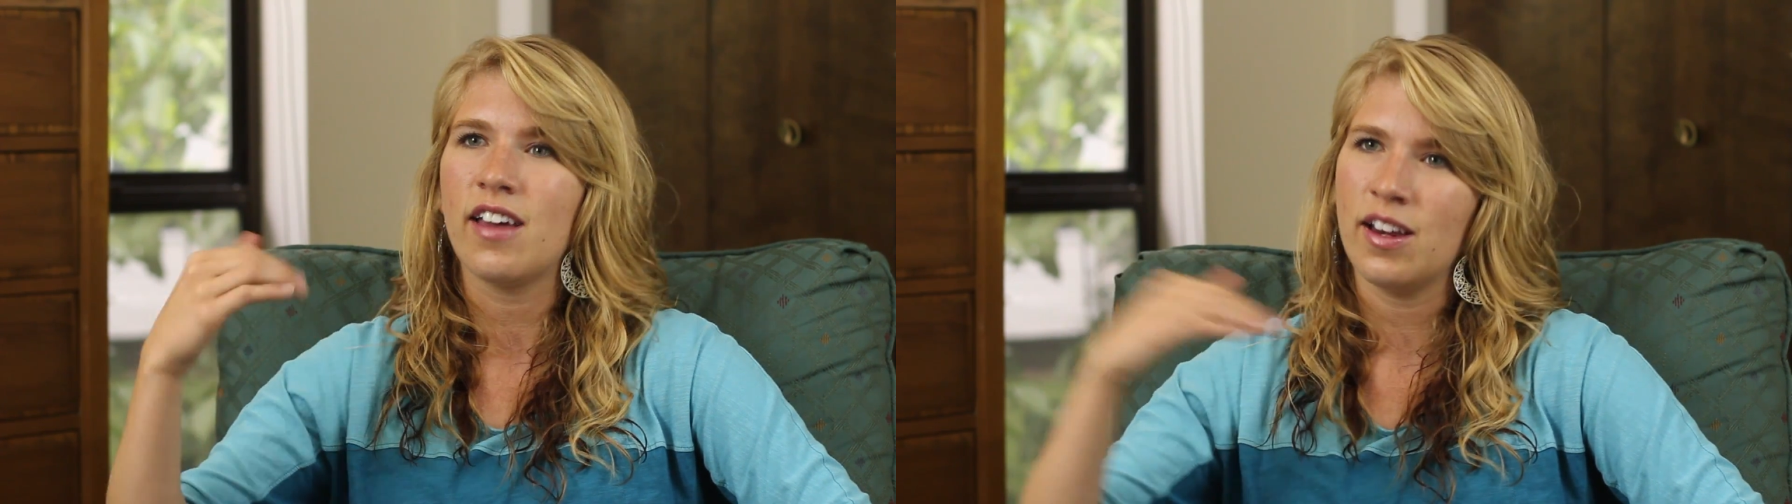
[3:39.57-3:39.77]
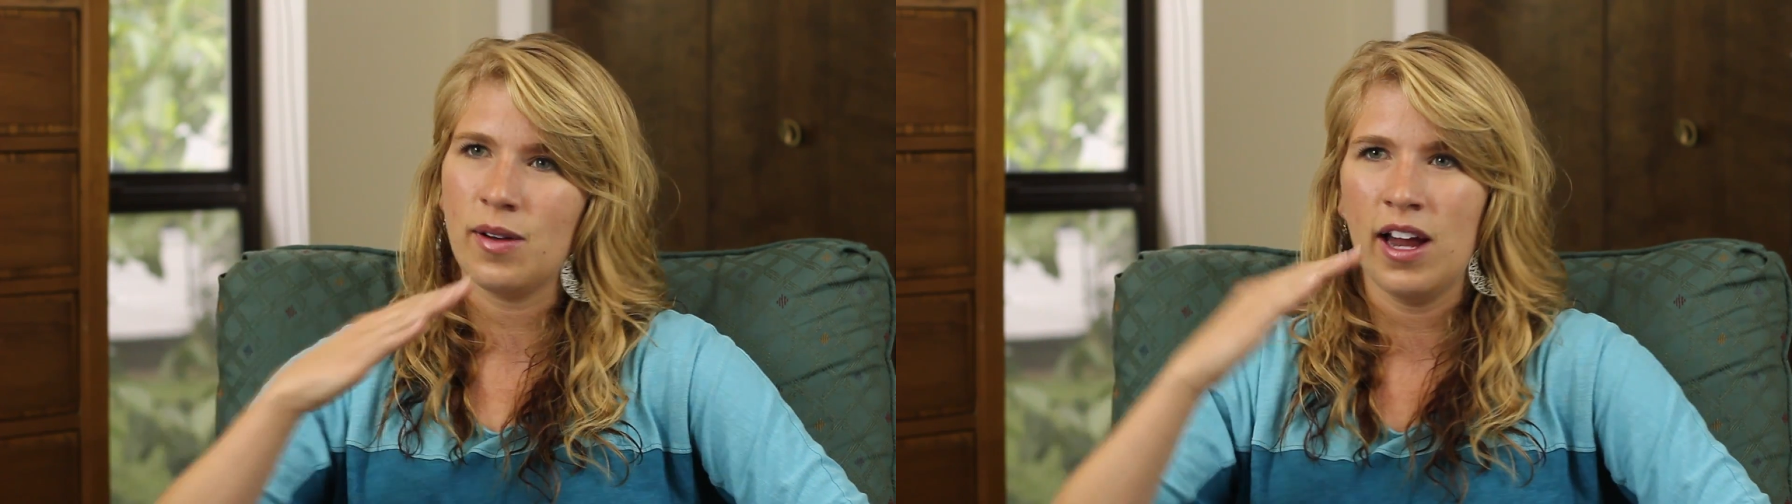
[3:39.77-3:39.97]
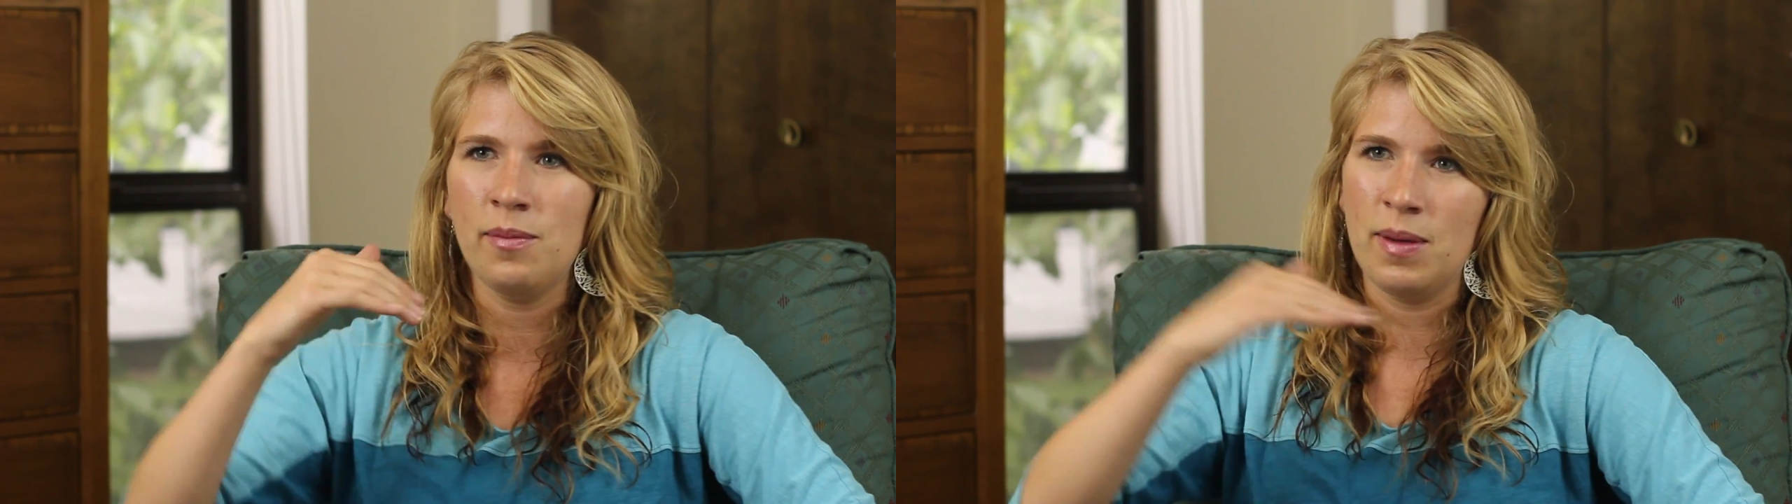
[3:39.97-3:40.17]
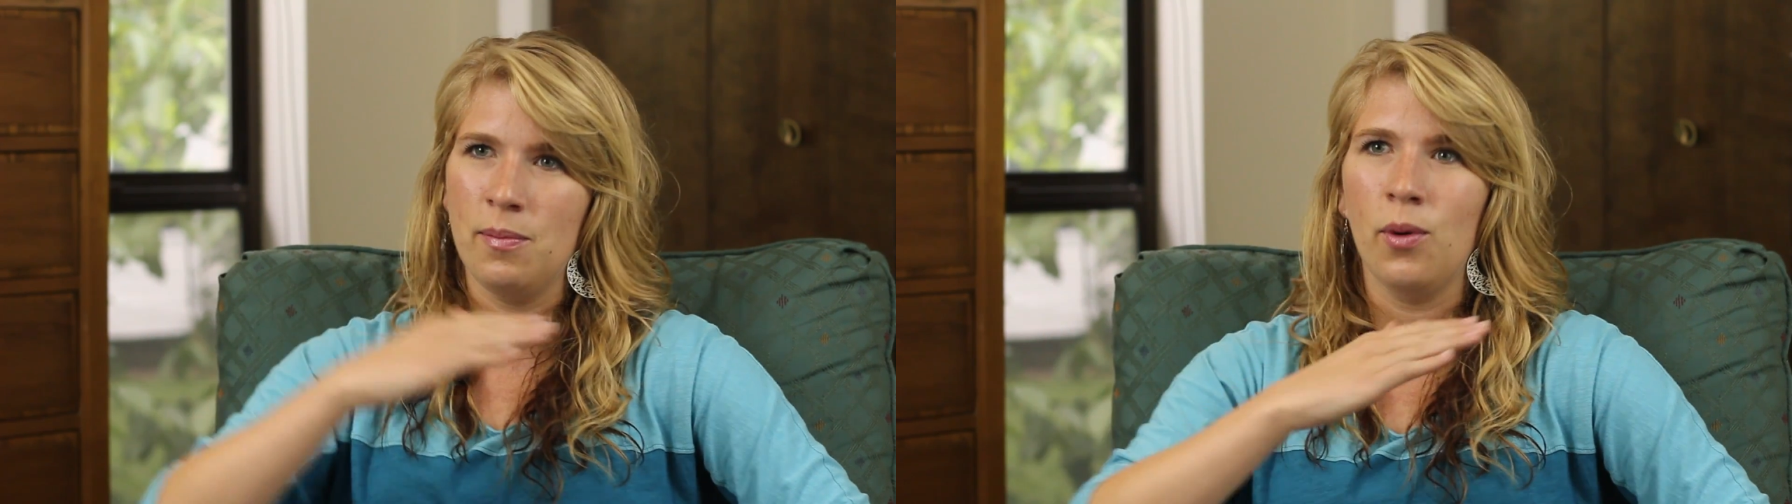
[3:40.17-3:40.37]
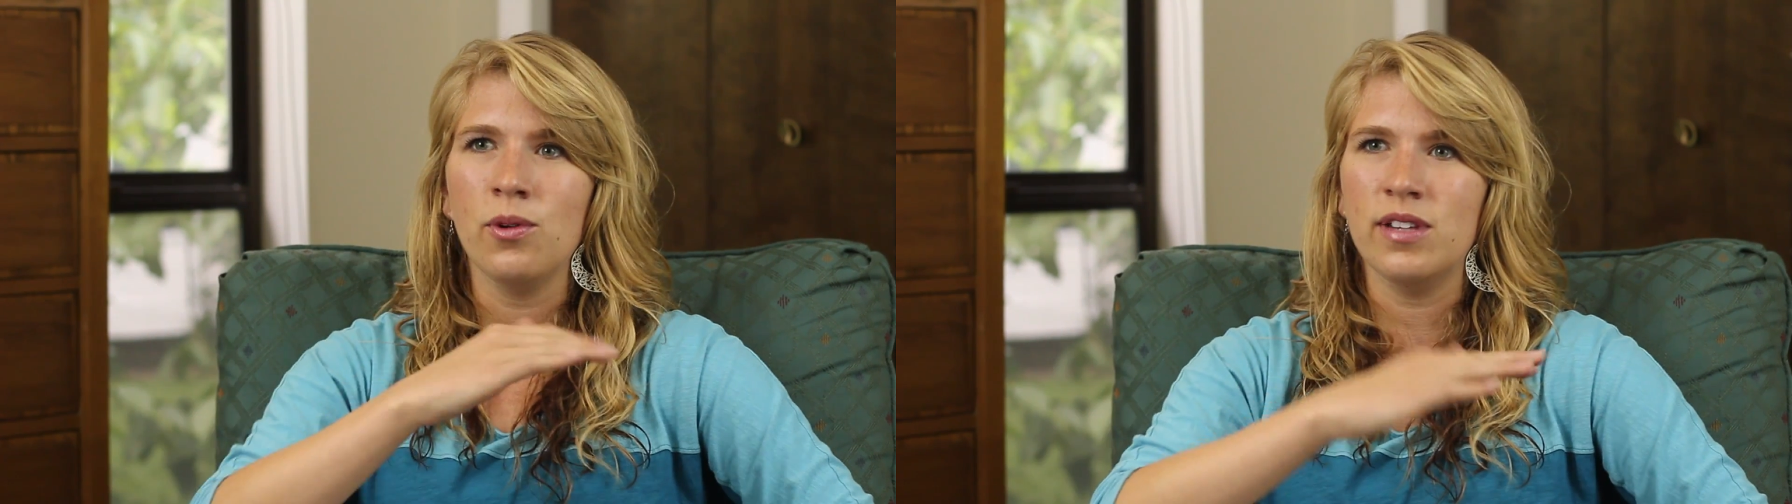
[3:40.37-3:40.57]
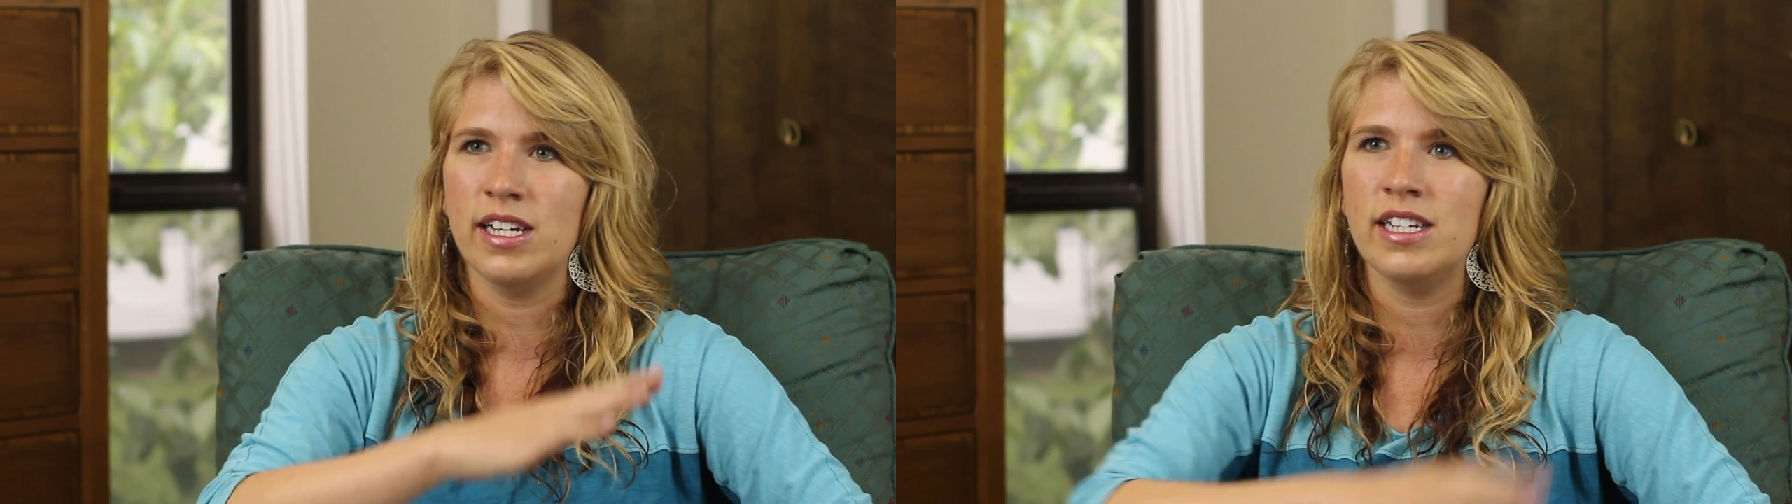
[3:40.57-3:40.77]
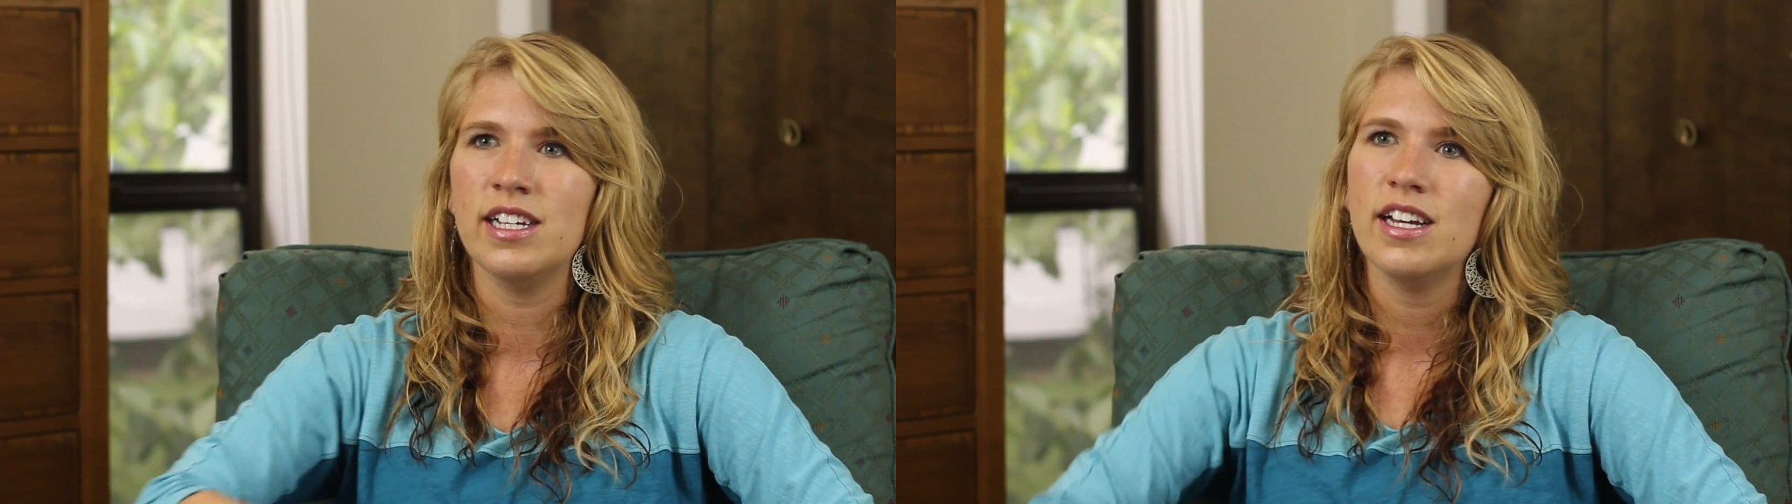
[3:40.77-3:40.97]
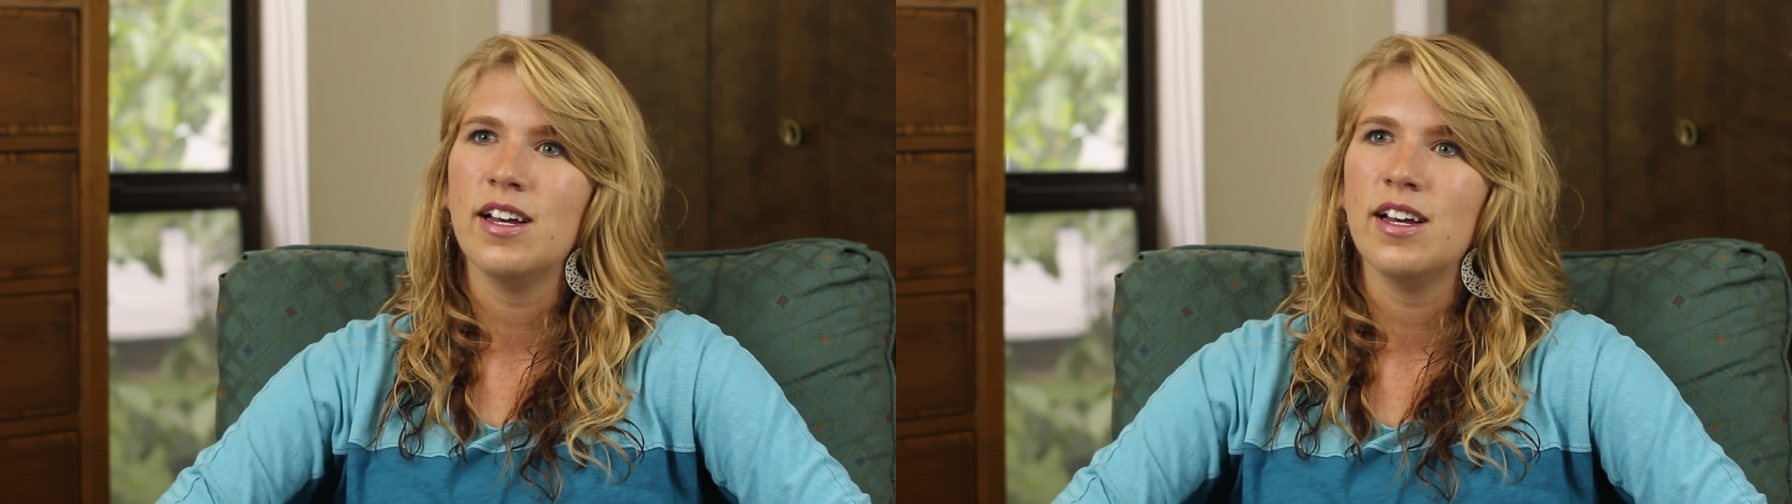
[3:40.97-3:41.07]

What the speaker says: can kind of be molded.